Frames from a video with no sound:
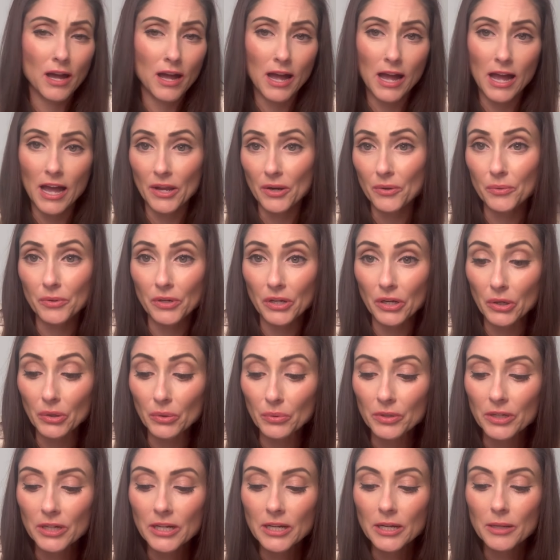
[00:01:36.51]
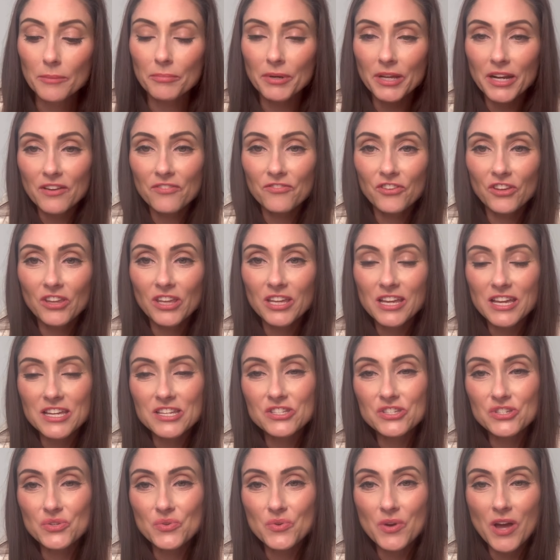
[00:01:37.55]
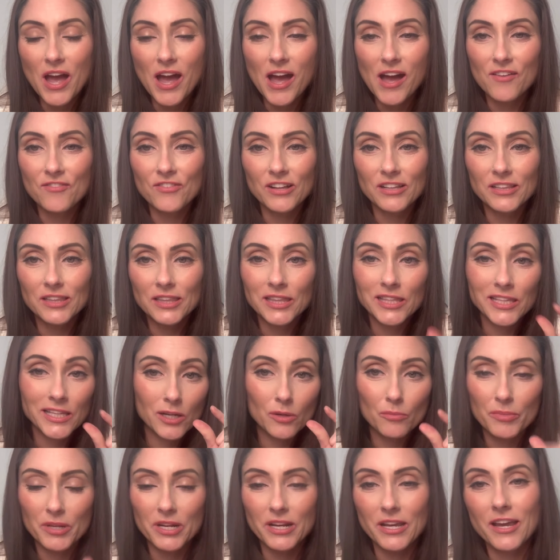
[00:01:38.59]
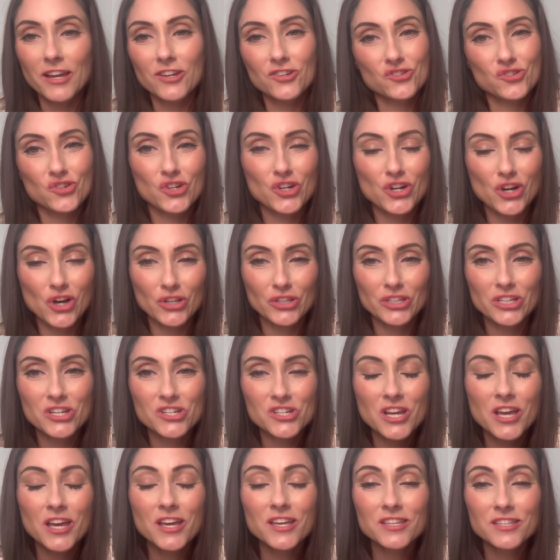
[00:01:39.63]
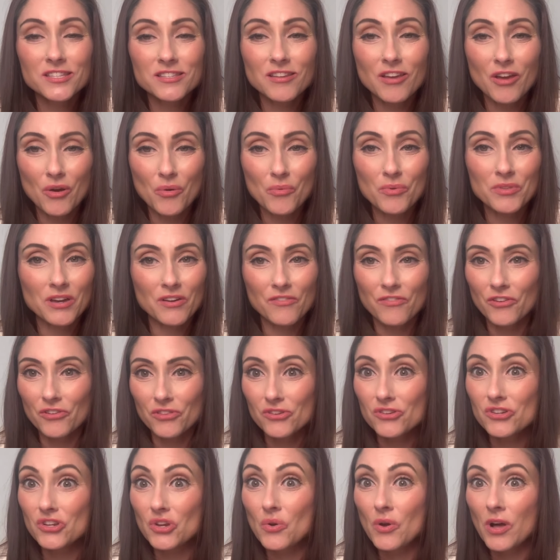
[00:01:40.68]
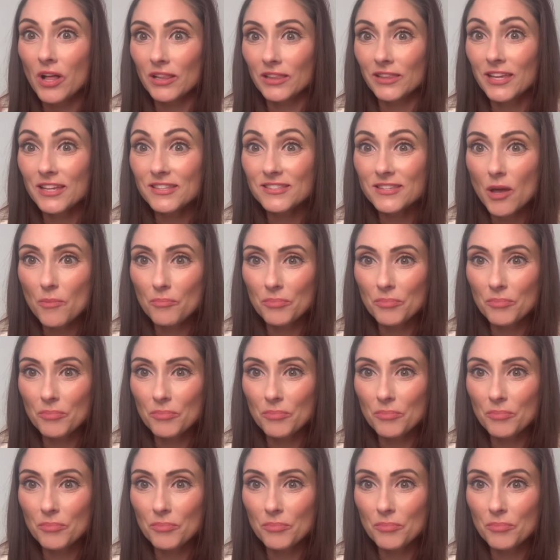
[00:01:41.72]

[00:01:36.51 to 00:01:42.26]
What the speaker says: I don't know, but I feel like I do have a little bit of extra knowledge. So without further ado, let's hop